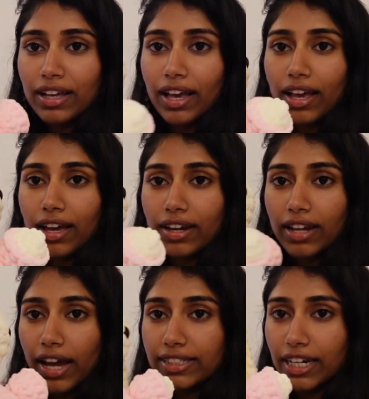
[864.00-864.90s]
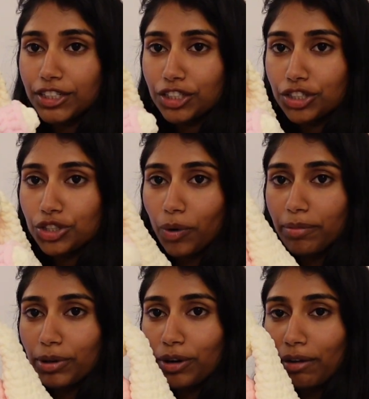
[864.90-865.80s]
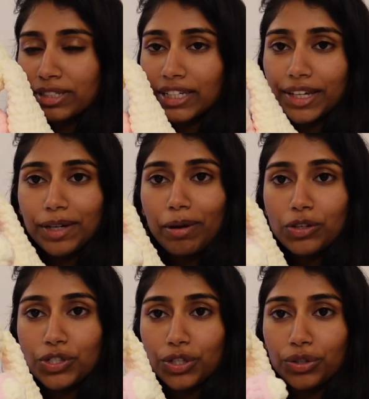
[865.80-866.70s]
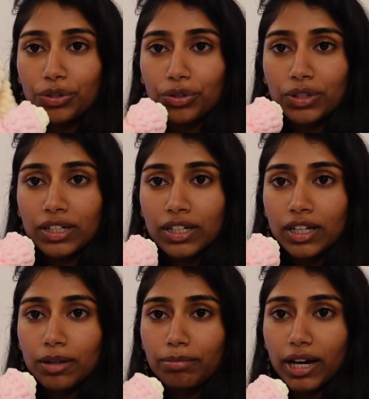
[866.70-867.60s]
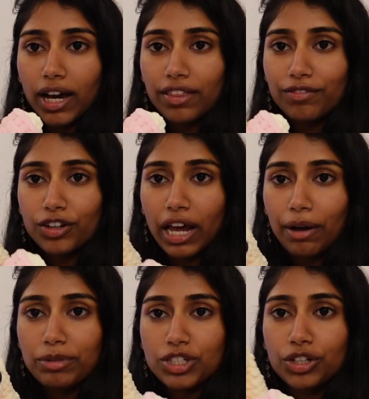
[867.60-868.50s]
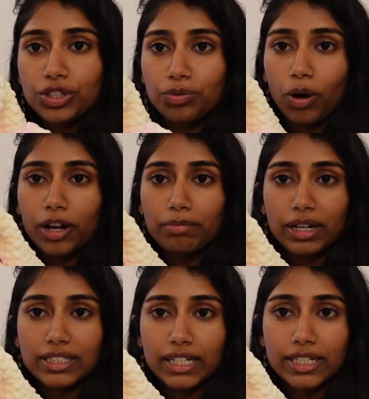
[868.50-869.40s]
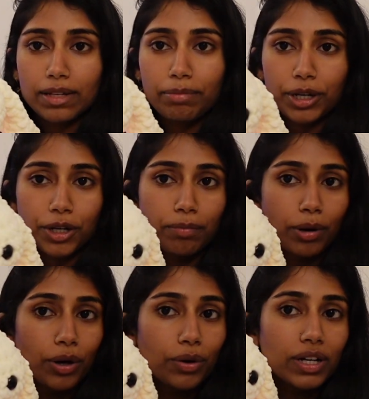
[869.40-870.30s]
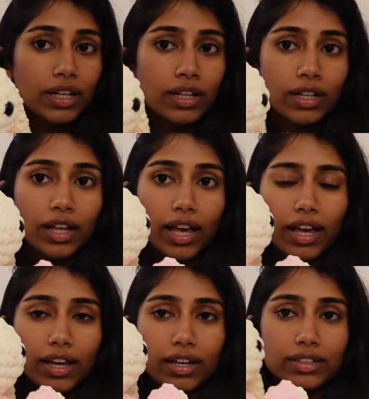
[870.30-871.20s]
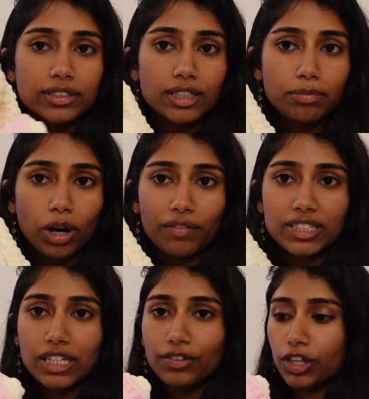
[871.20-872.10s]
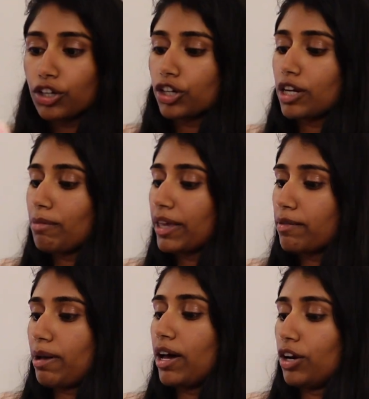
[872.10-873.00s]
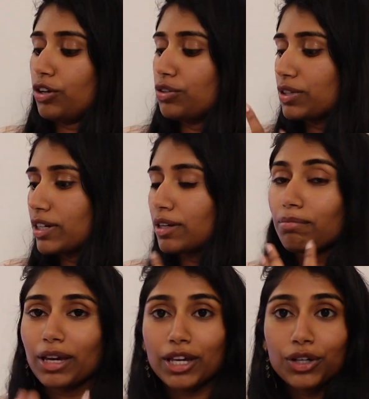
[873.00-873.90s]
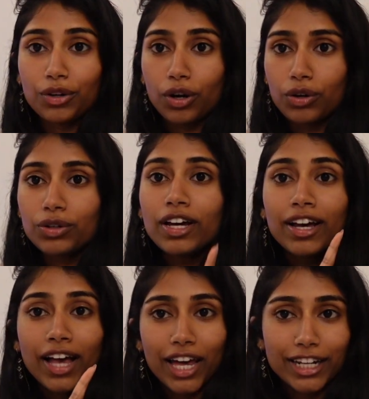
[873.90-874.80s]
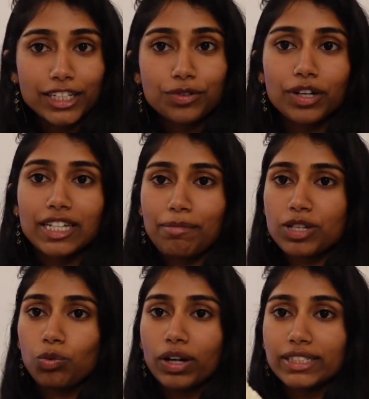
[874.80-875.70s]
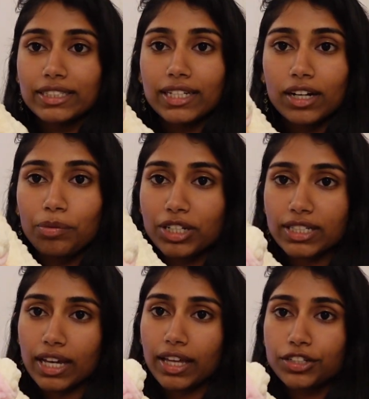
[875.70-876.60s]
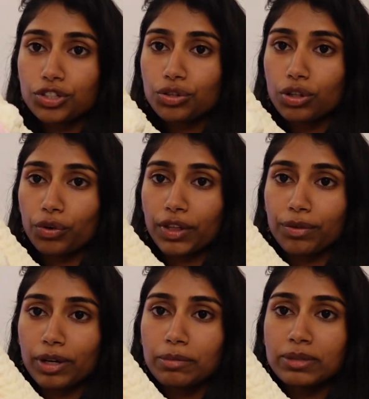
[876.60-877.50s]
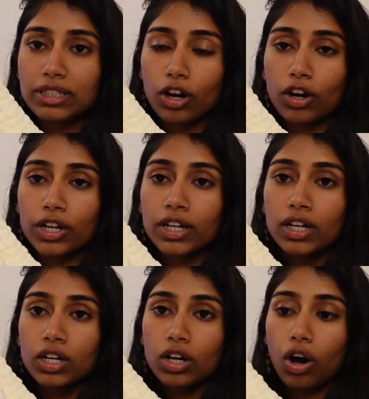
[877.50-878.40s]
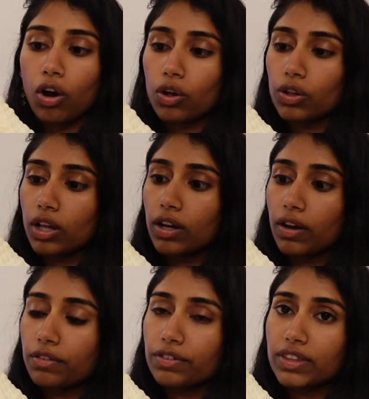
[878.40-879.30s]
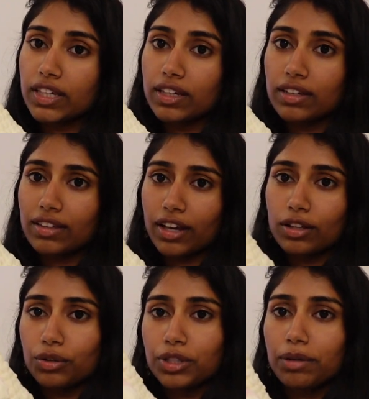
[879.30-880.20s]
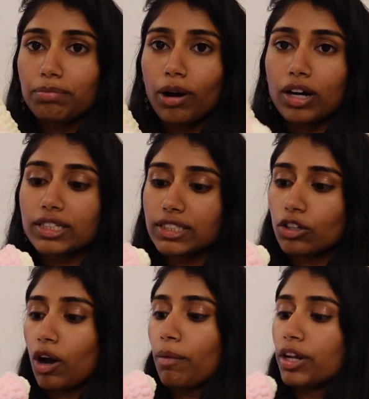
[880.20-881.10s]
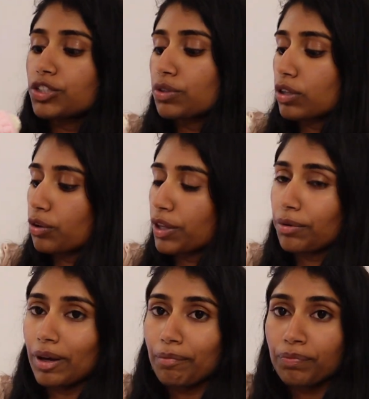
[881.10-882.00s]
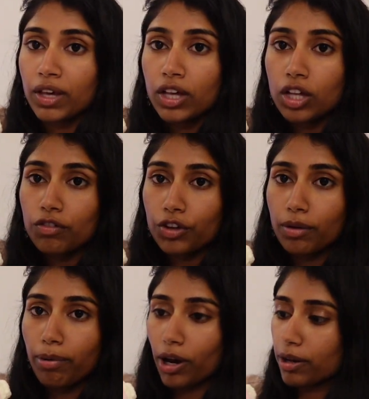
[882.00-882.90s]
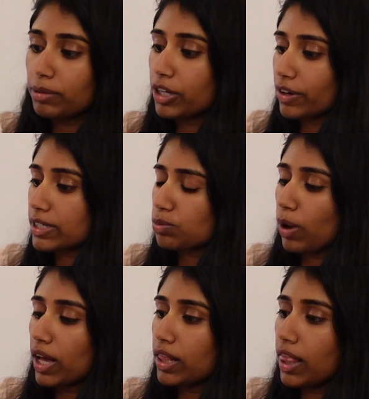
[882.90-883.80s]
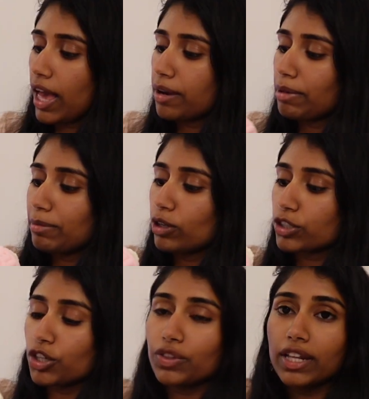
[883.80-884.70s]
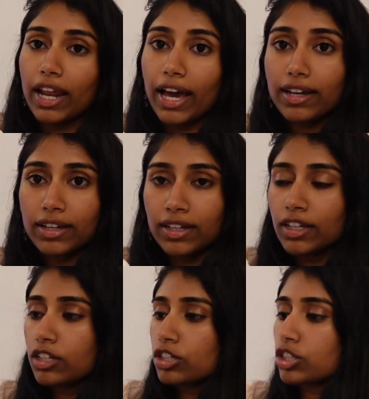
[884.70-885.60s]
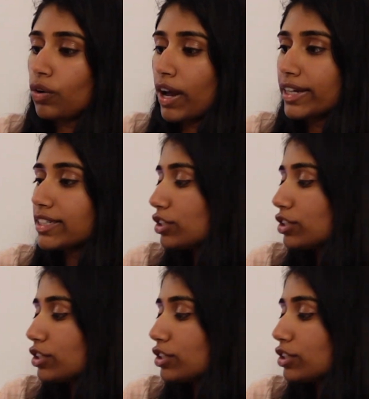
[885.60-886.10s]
And I decided to just do 1 bow. I was thinking about 2, but I think for now I'm just gonna do 1 because it is a bigger bow. But obviously if like you're gonna make the pattern, you can make it your own. And I just realized I missed one detail, which is I like to do clothing rims on all of the like clothing parts. So I want to do a clothing rim for the bottom here as well, and maybe also the neck. So I need to